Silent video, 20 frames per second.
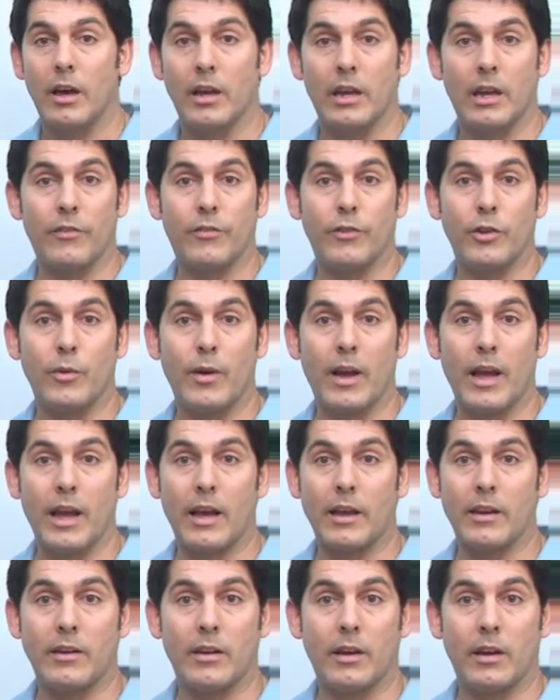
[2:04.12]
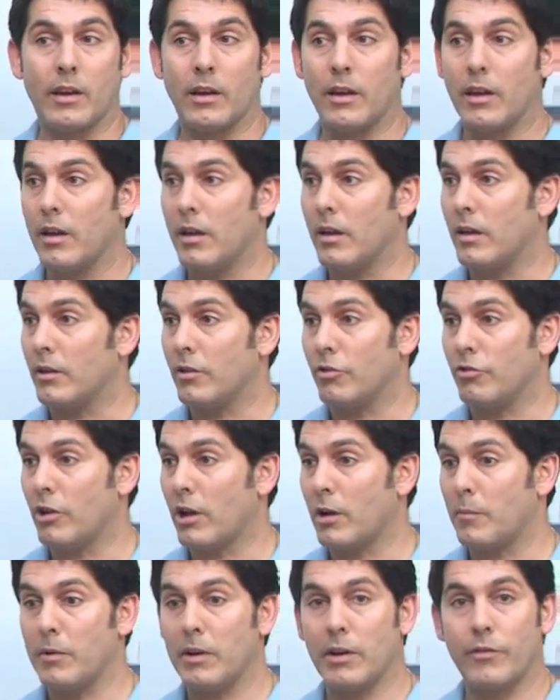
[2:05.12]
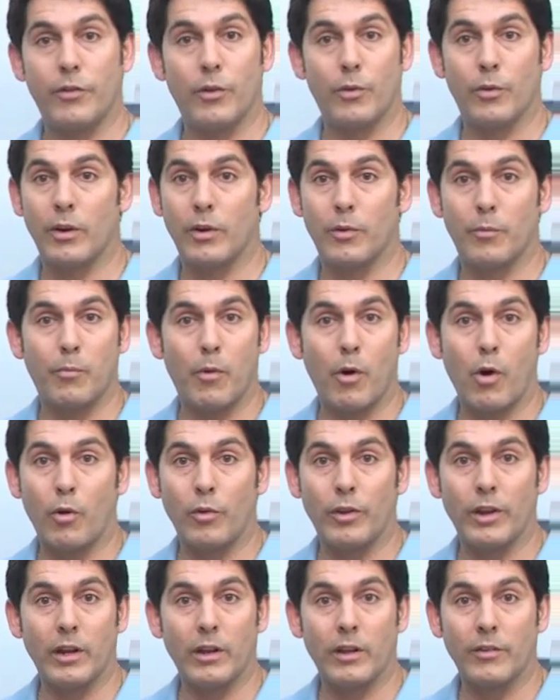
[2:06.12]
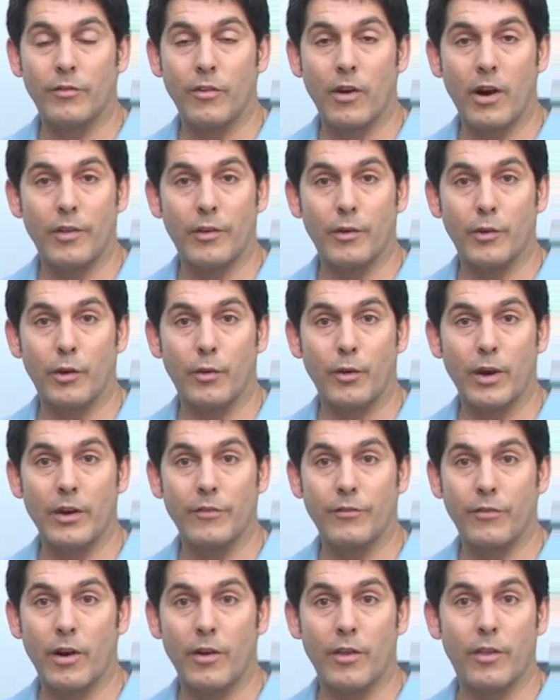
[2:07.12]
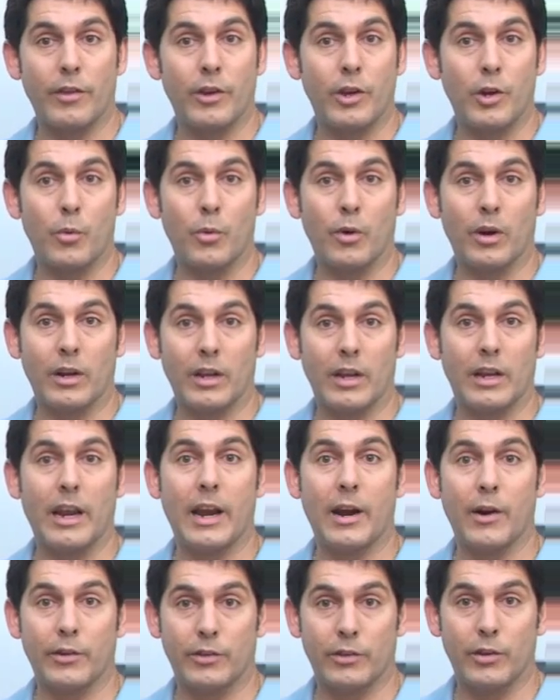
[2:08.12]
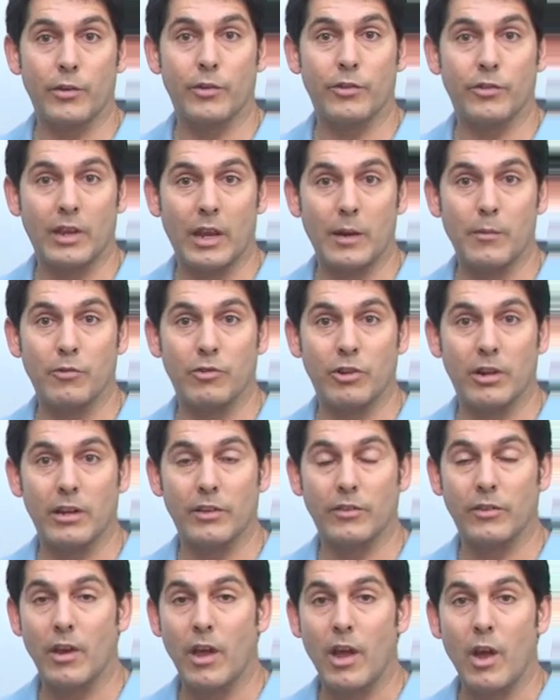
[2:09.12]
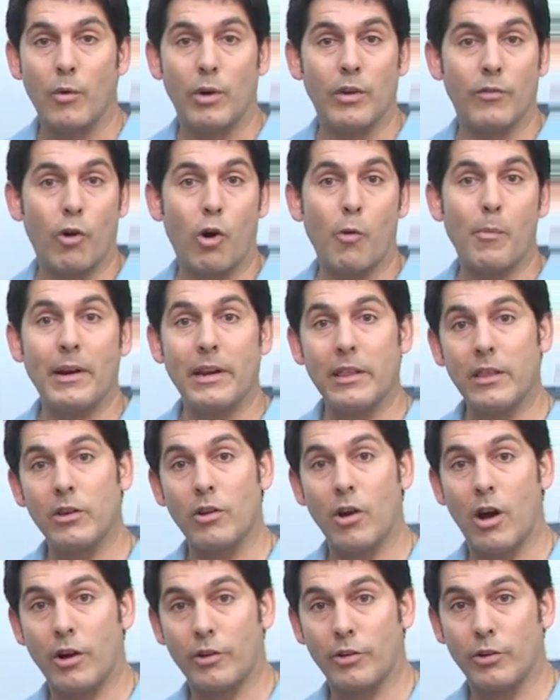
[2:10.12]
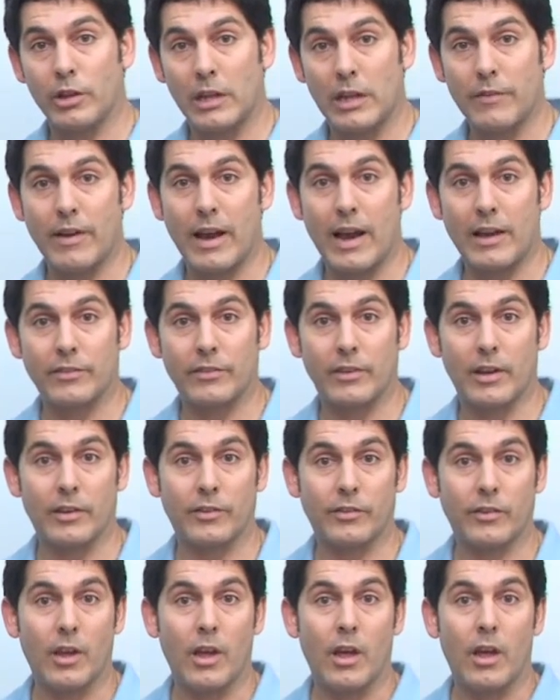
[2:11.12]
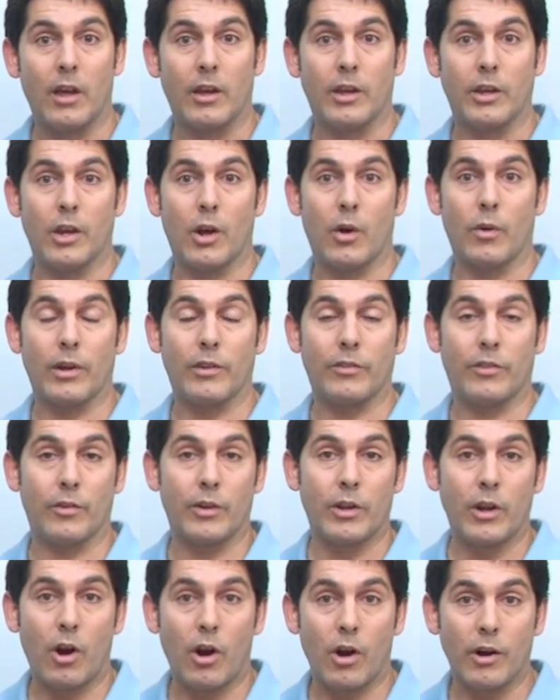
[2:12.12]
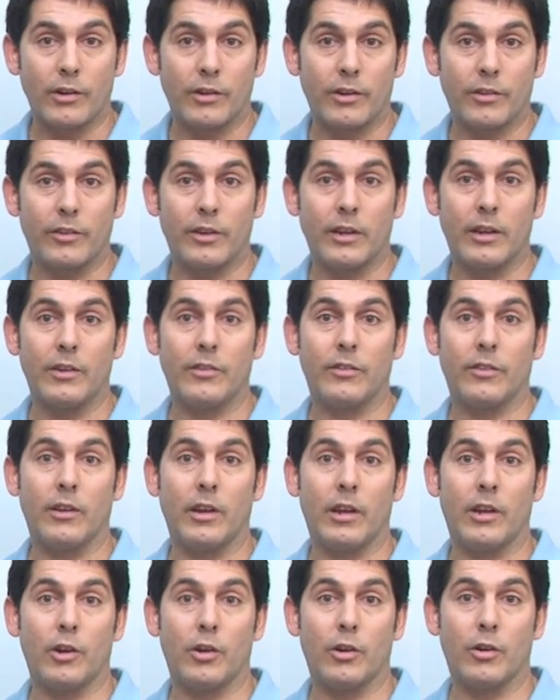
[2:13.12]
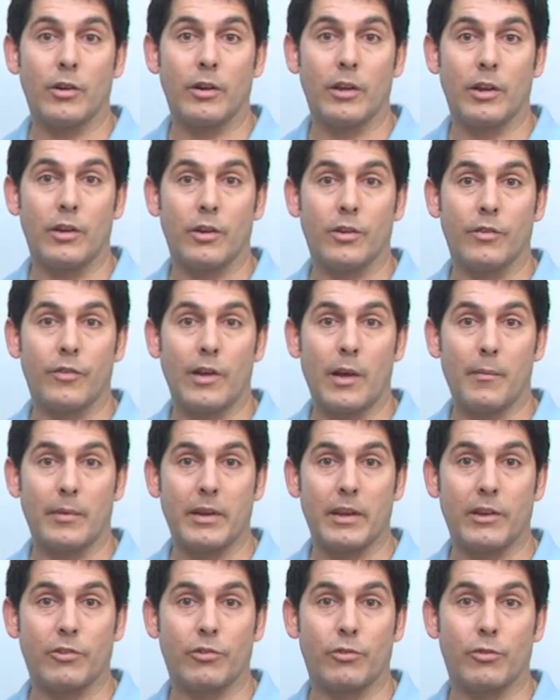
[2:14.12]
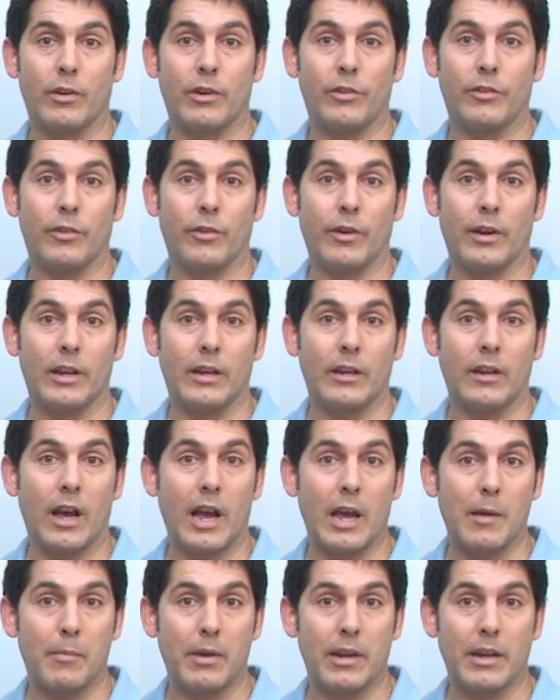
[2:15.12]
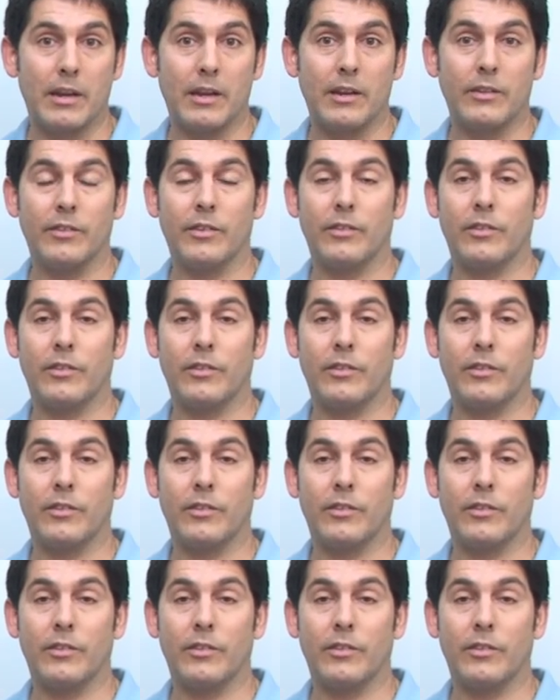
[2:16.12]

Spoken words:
If you had, gentlemen, if you're balding father or grandfather, then you were going to inherit those same genes. We've all been to the doctor and they've asked us, you know, is there any heart disease in your family history? Is there any diabetes?